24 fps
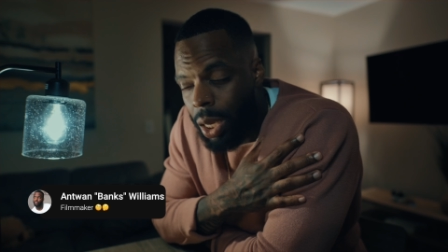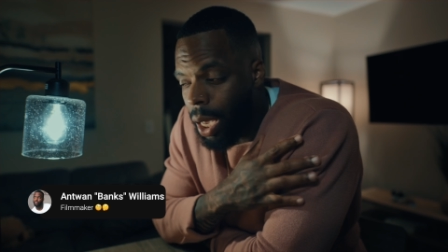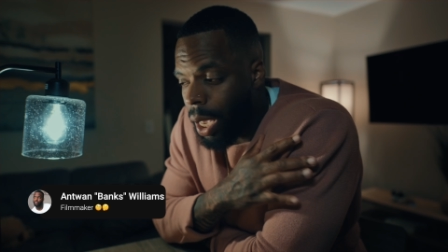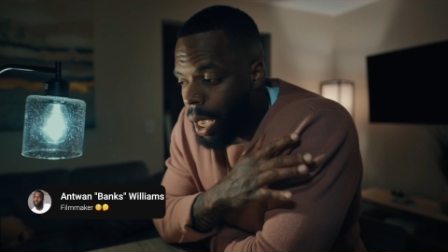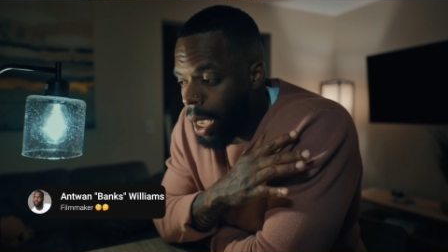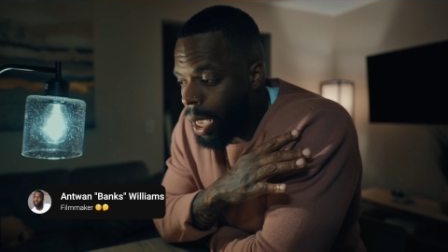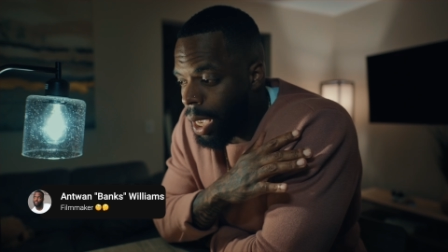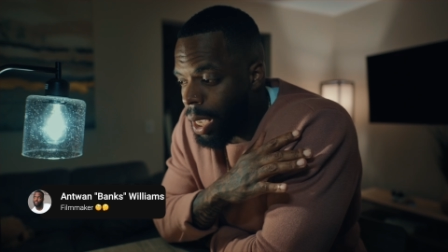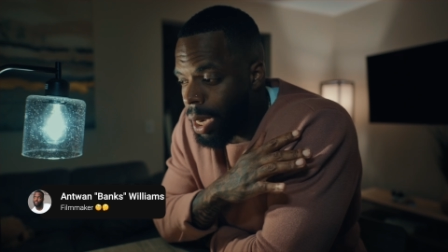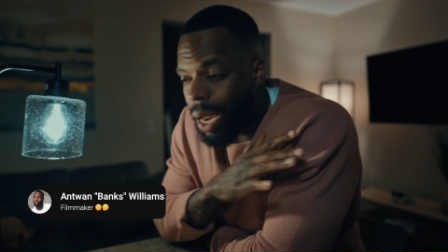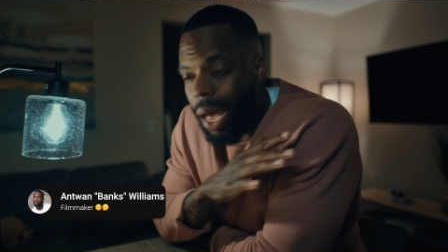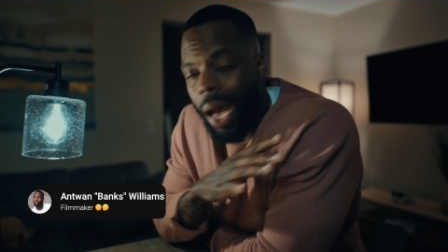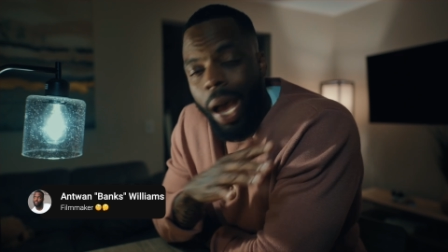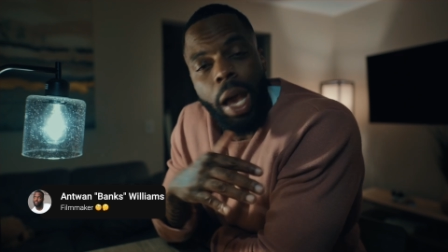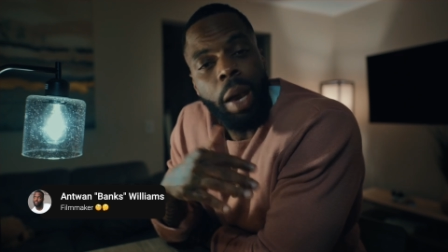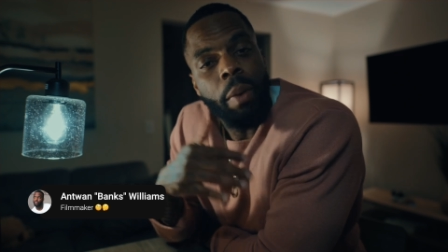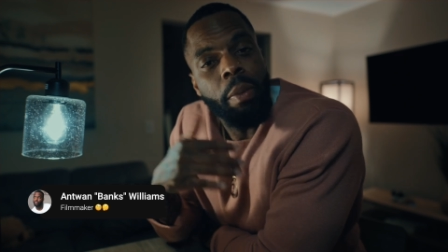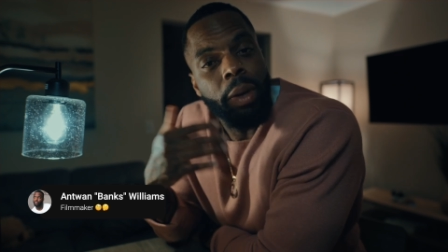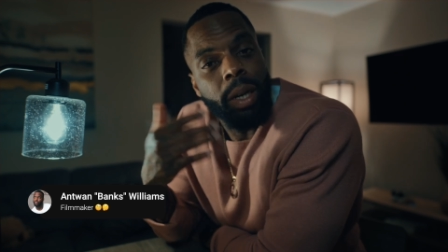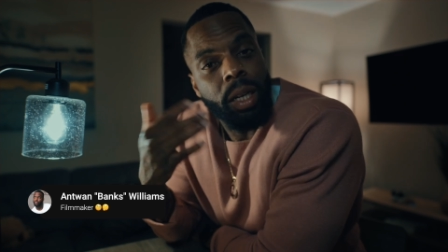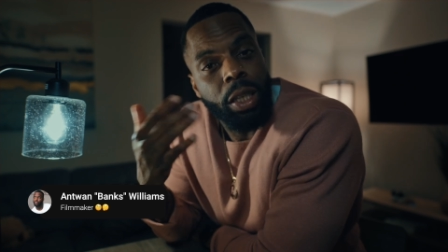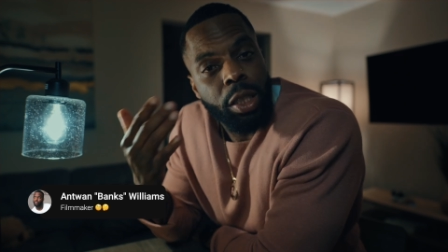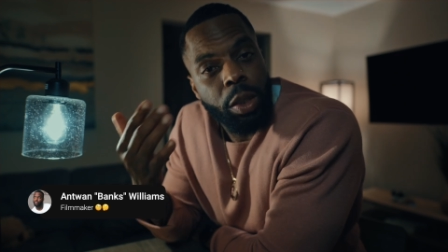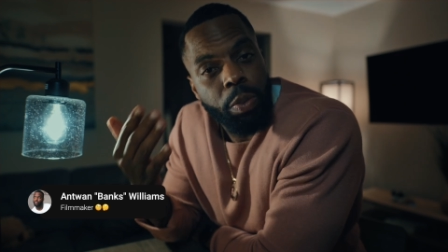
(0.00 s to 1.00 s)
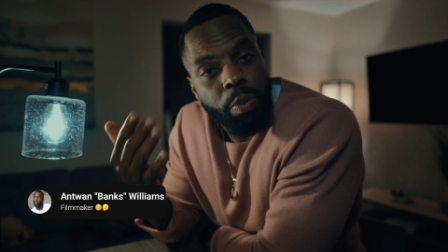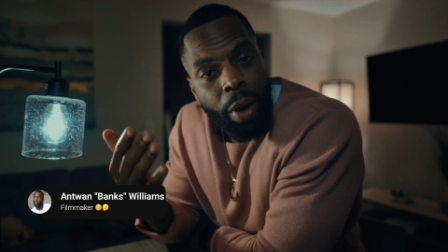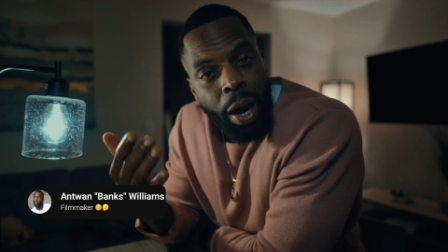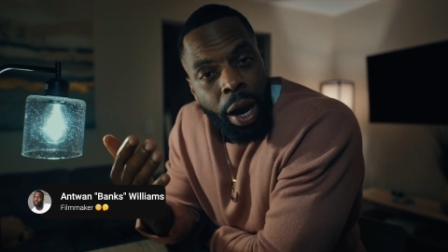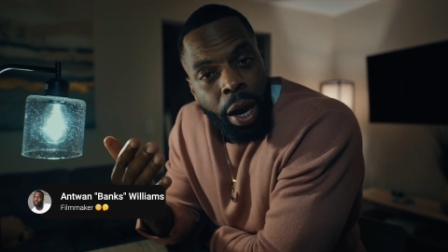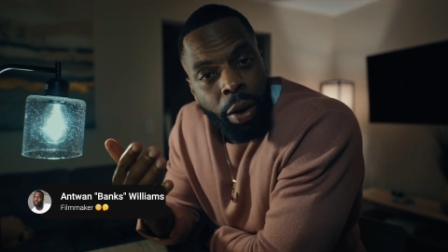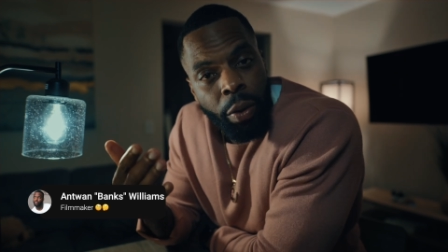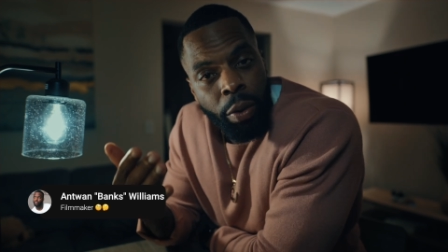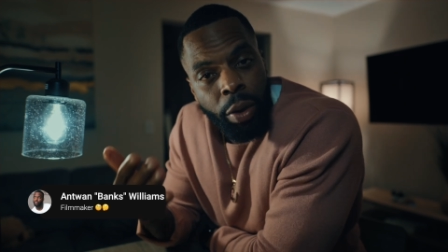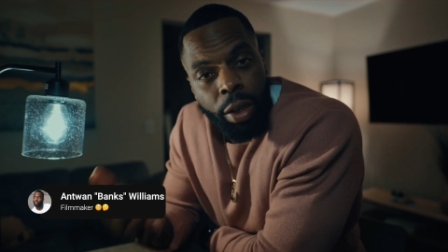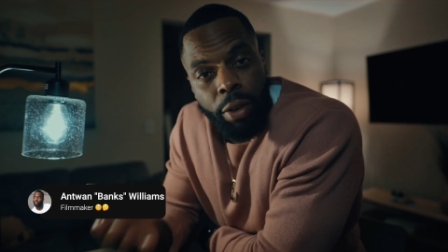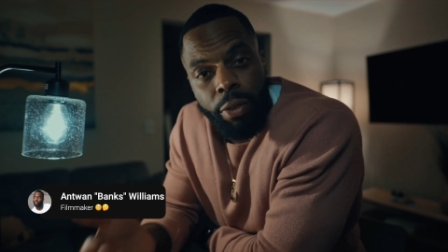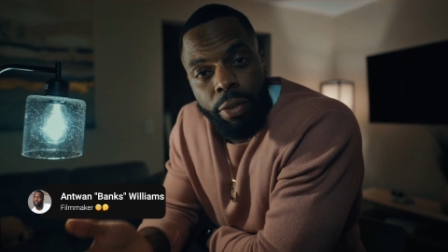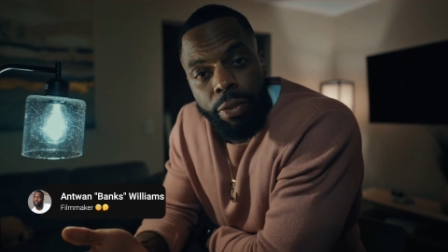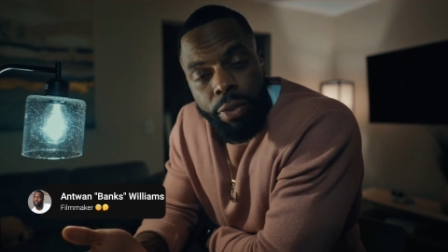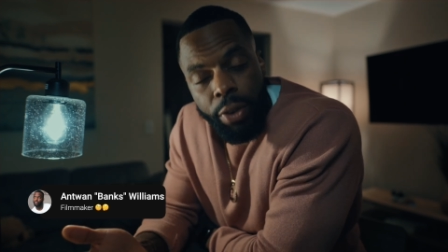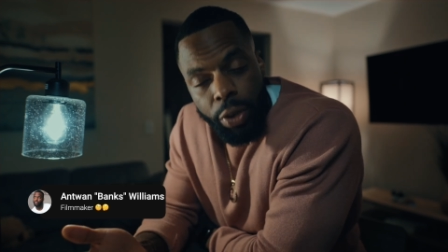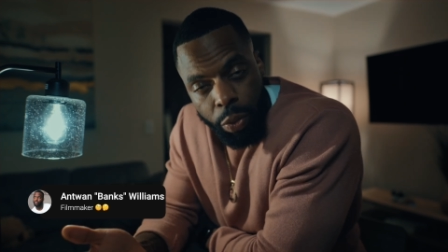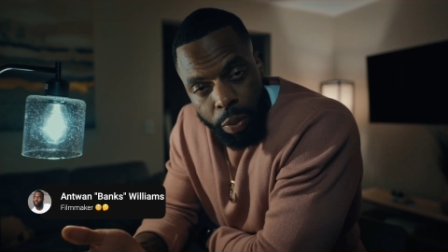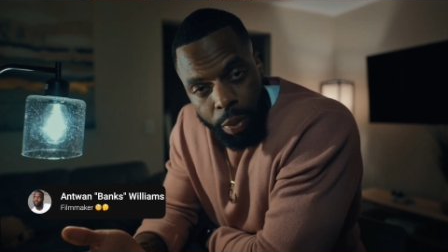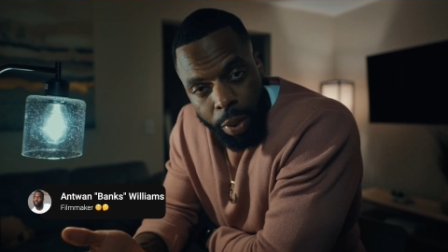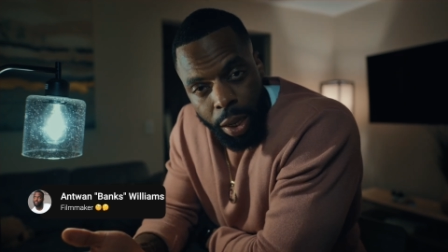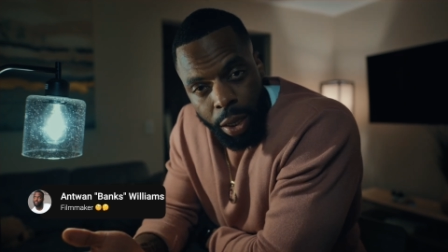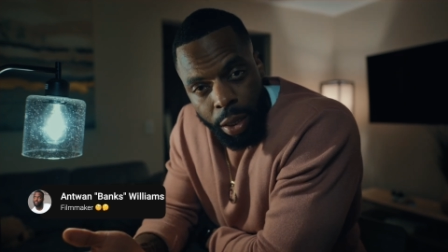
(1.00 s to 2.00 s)
and I'm an aspiring
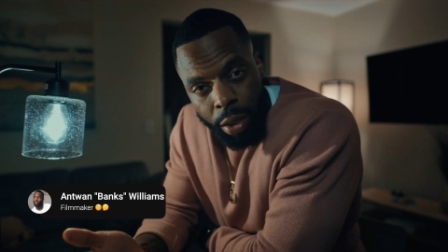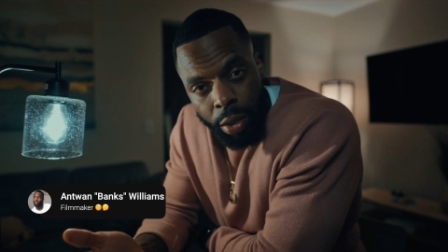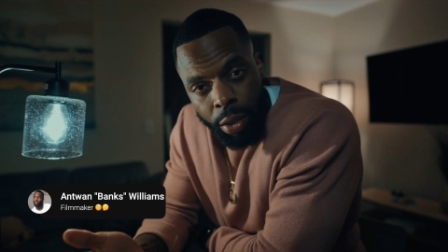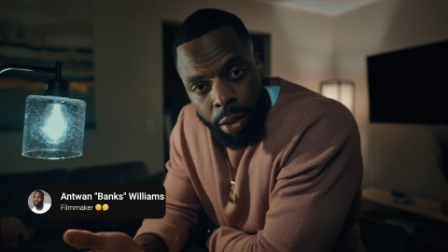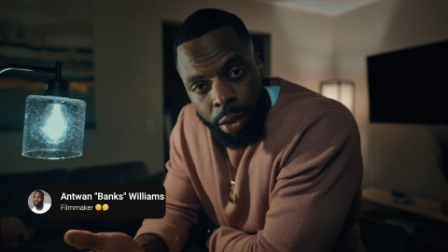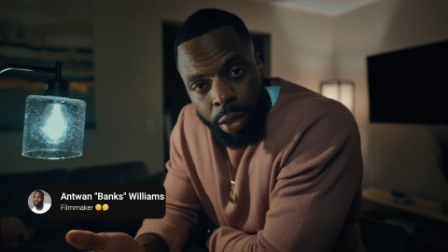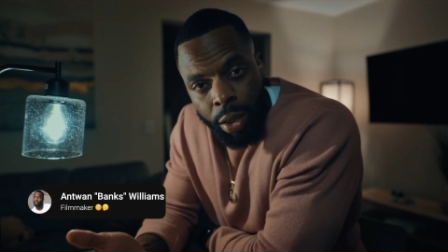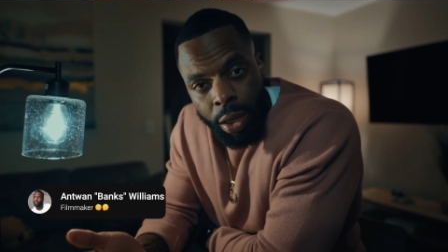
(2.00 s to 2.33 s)
filmmaker.